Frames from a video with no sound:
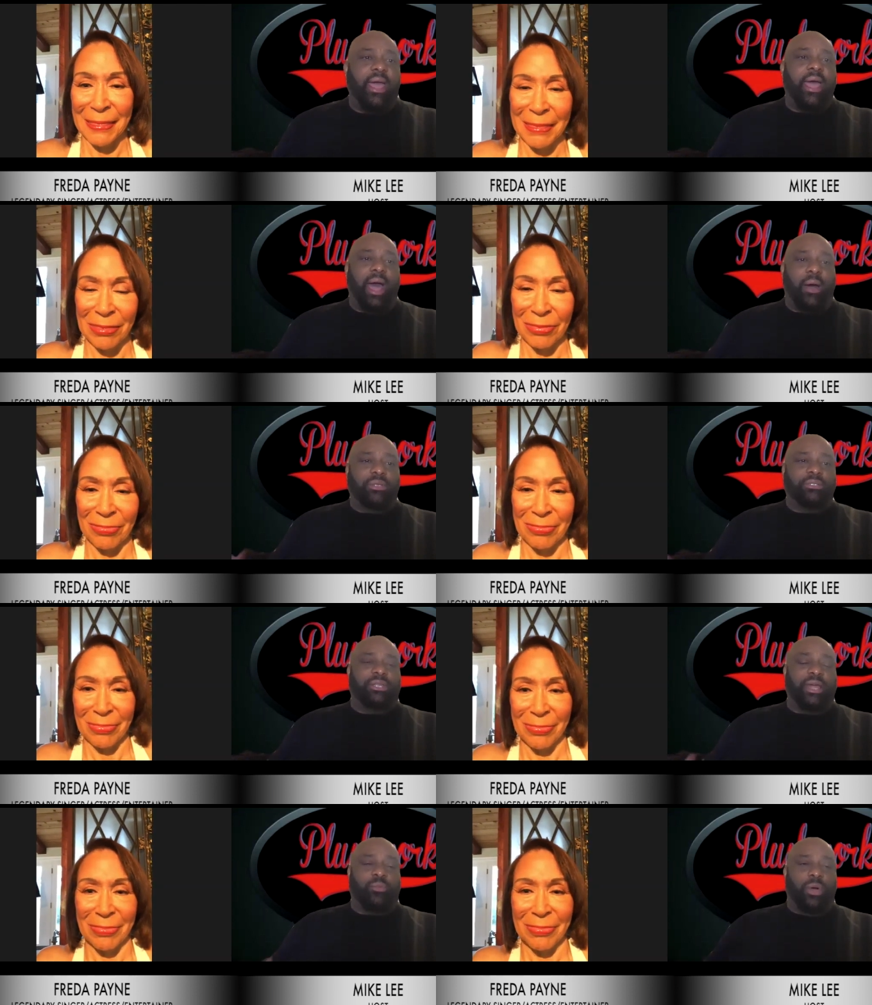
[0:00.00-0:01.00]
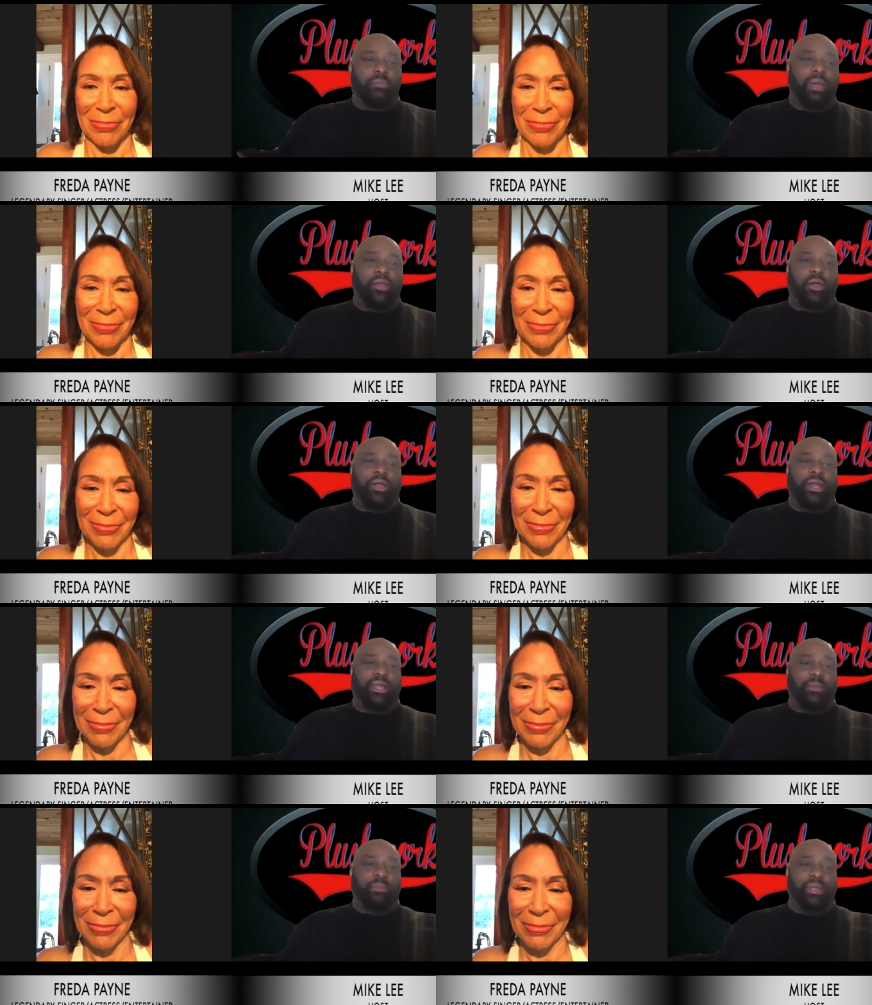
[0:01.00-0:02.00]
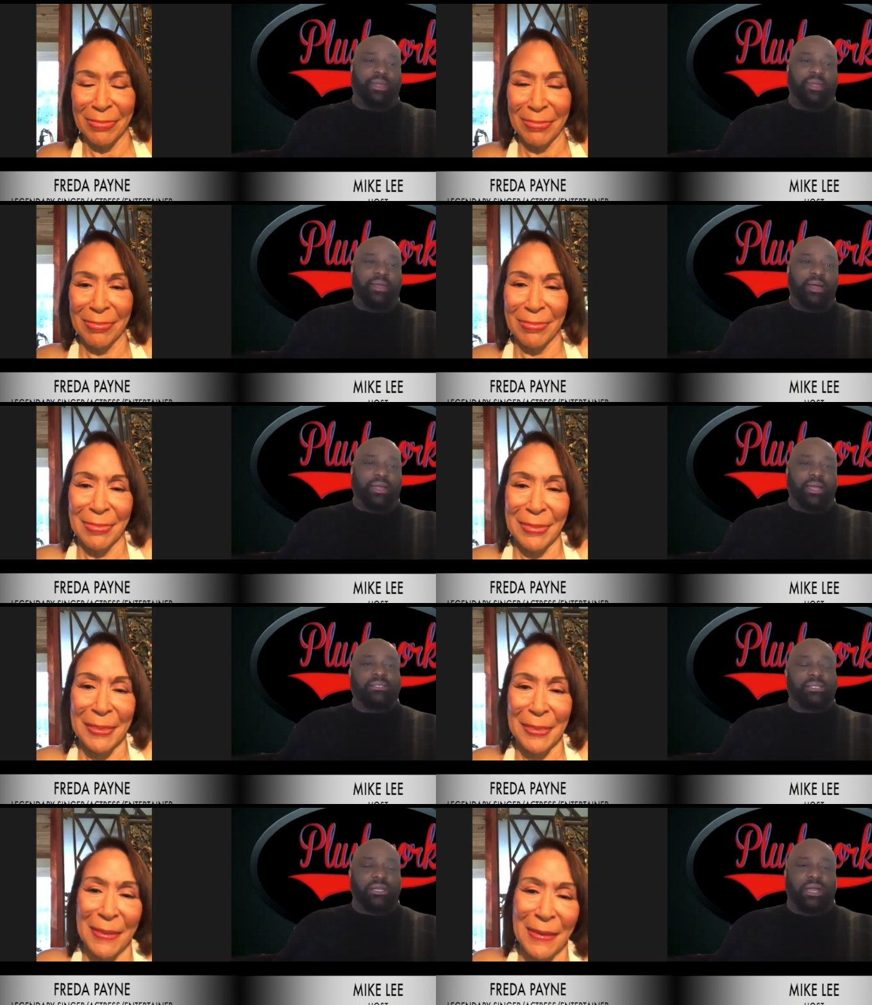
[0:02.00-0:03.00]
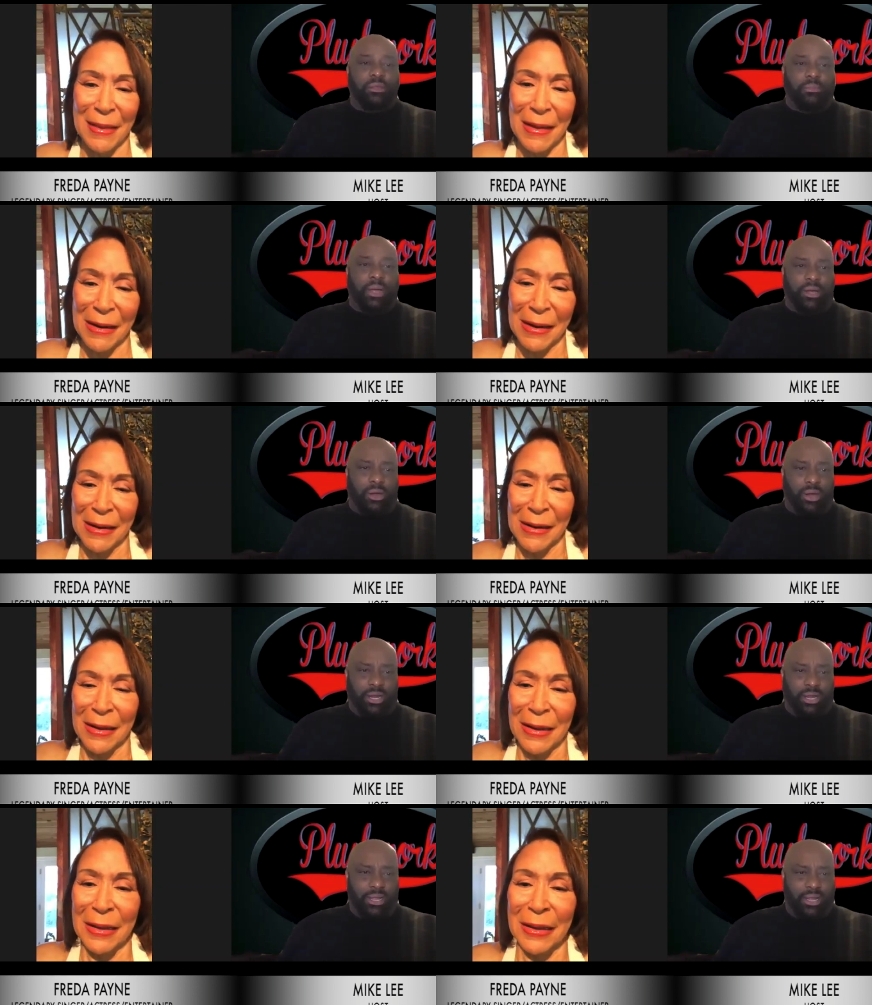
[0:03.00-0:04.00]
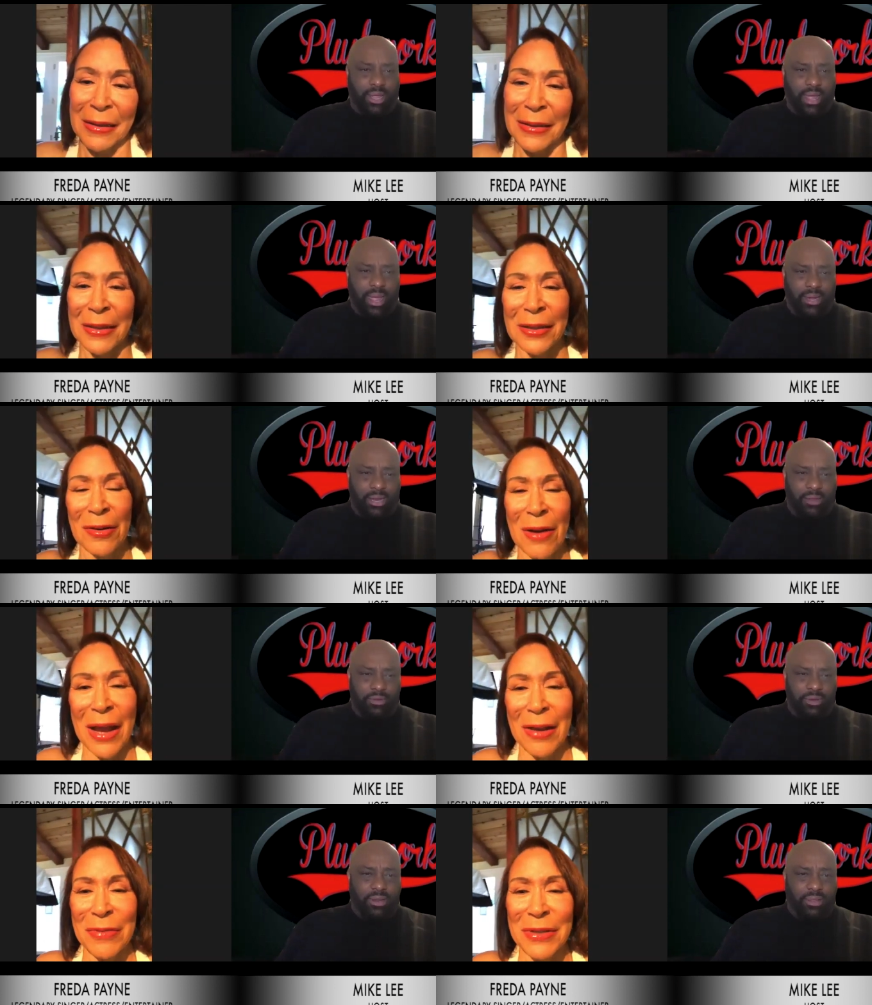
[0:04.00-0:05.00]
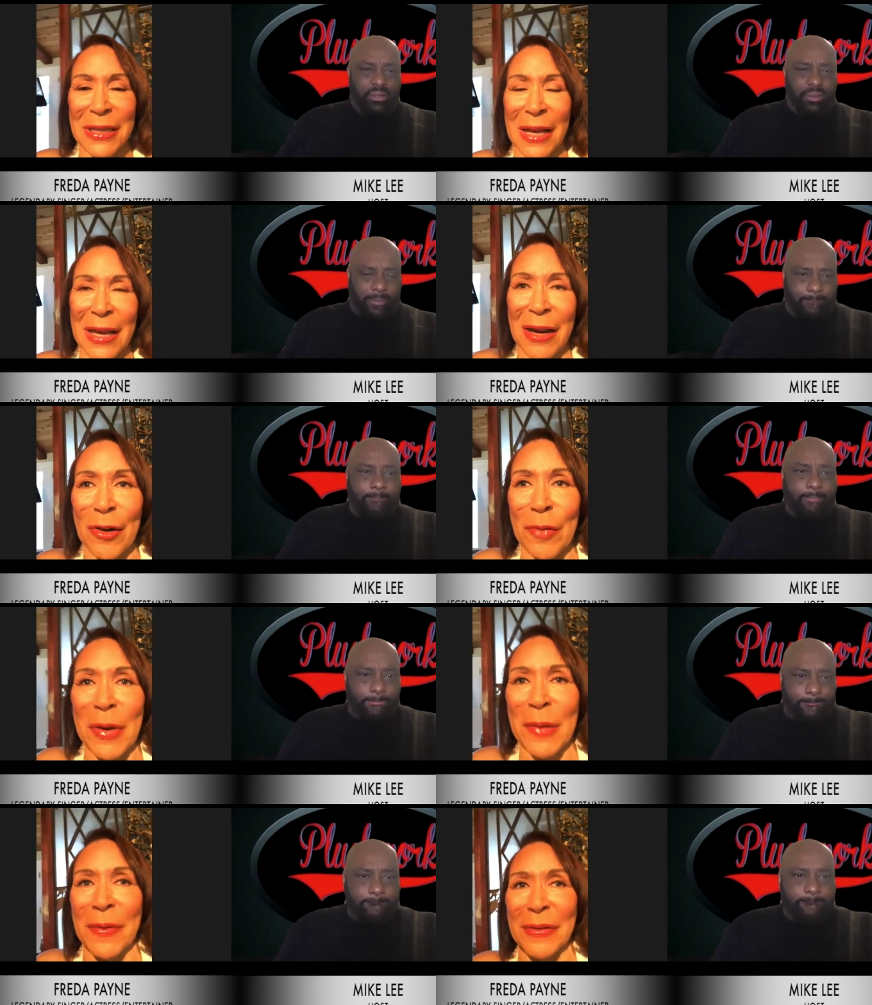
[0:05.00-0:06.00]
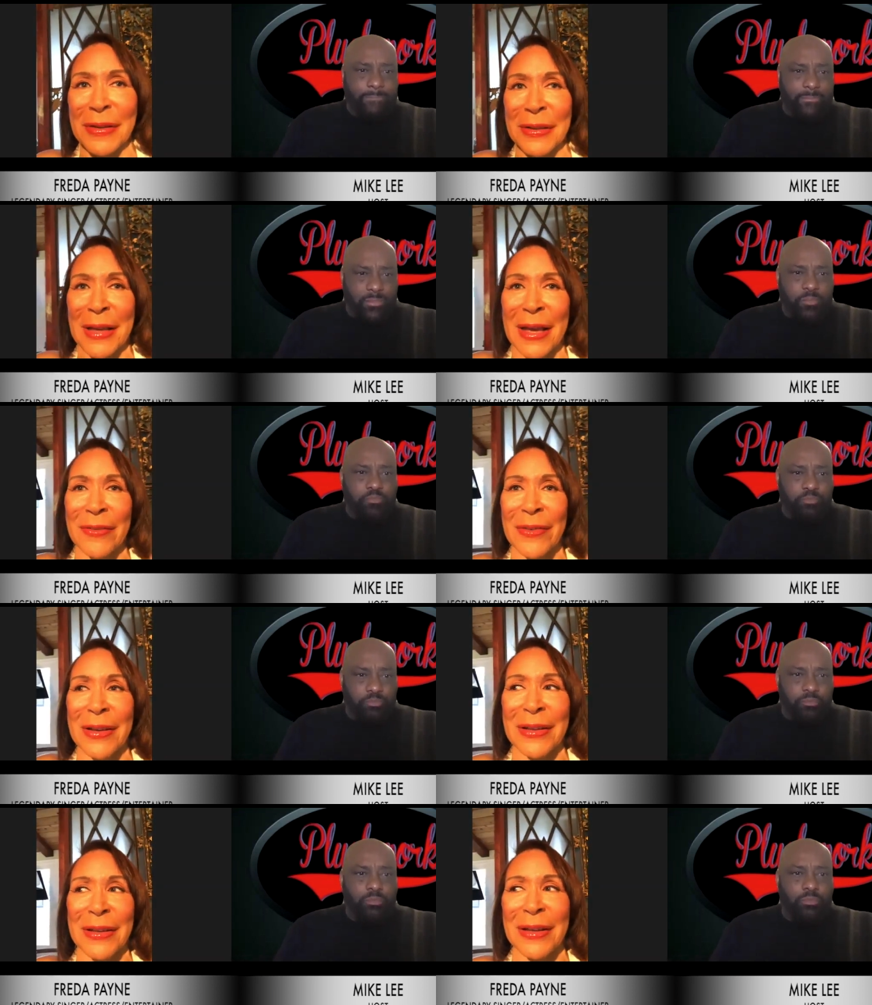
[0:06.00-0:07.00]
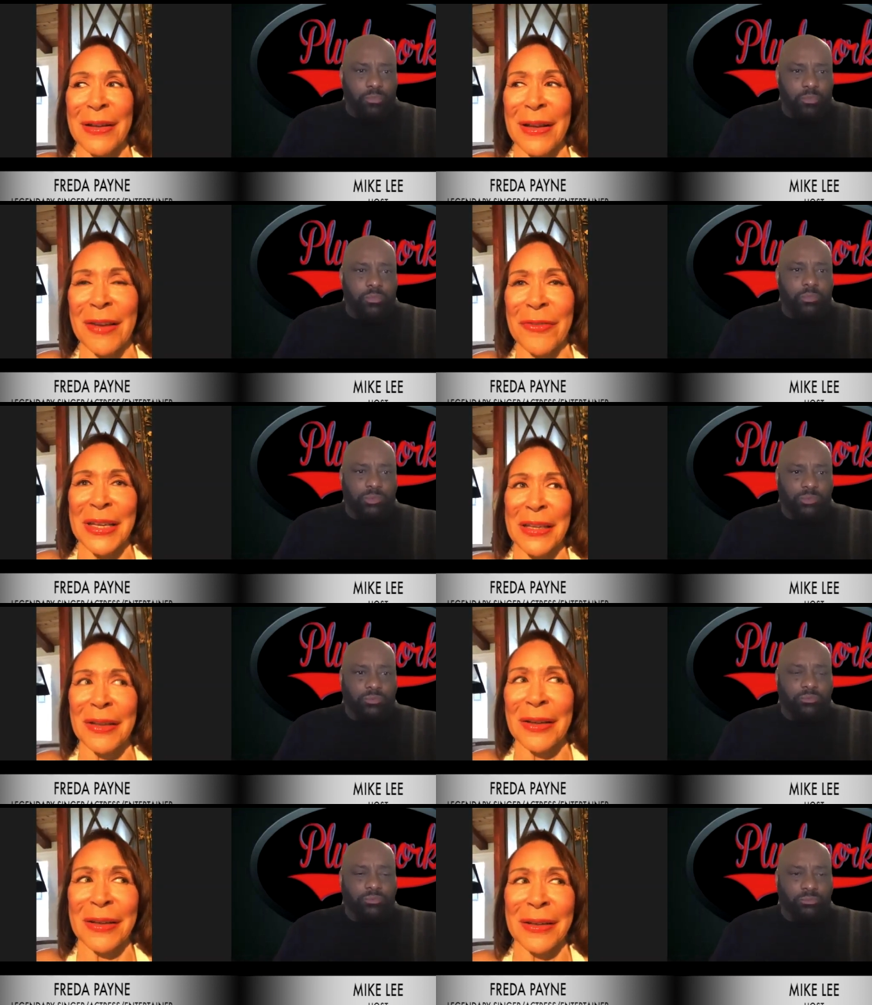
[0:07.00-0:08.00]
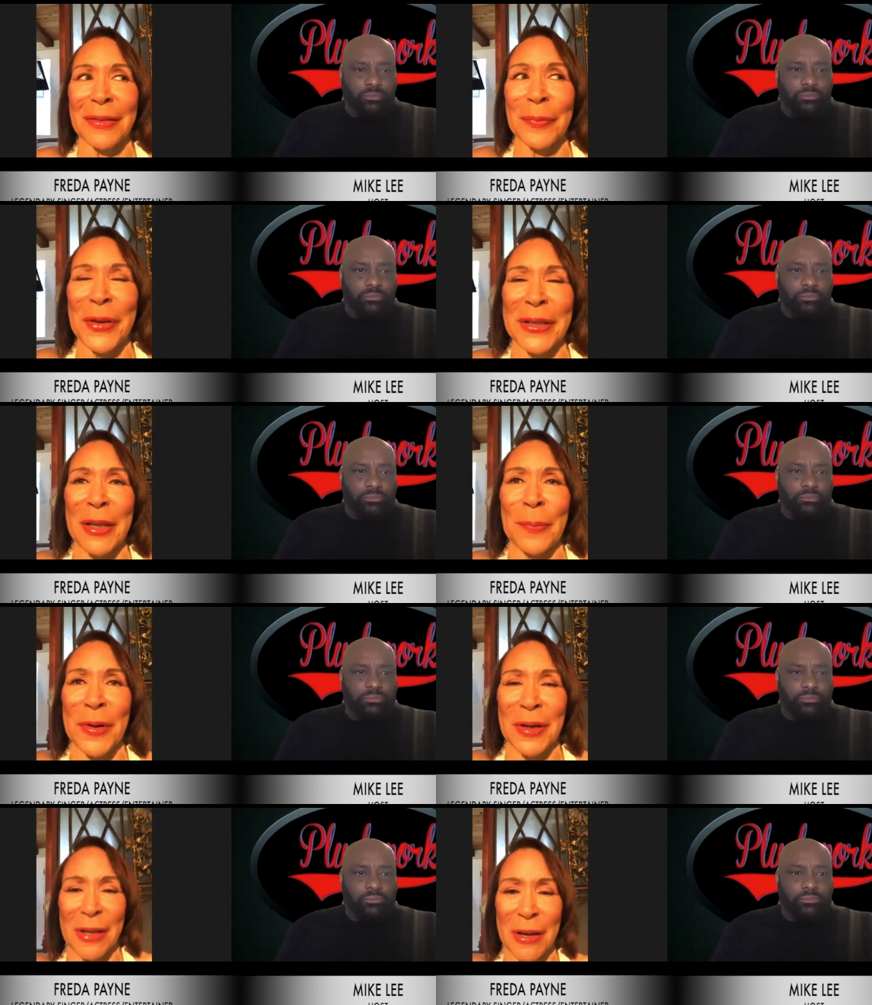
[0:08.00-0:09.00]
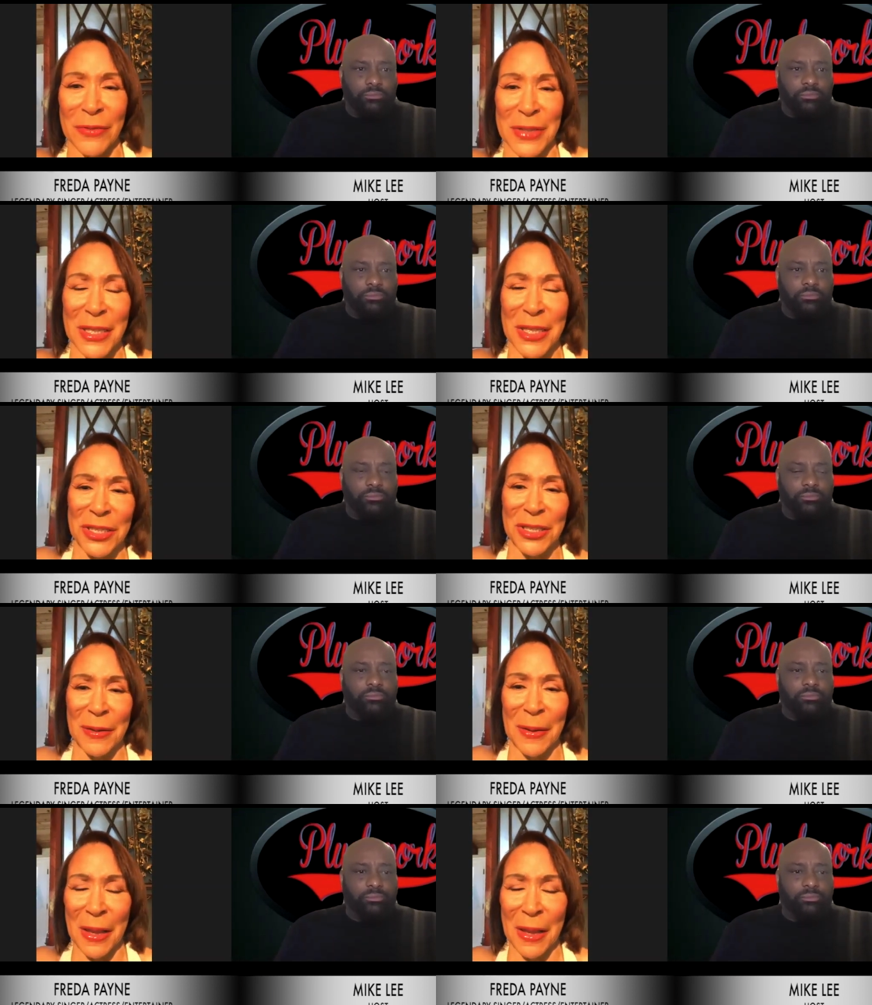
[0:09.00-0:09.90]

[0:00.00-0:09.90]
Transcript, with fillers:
Speaker 1: How is it that one minority could be against another minority?
Speaker 2: You know, I was I, I remember have uh, having picked up on a conversation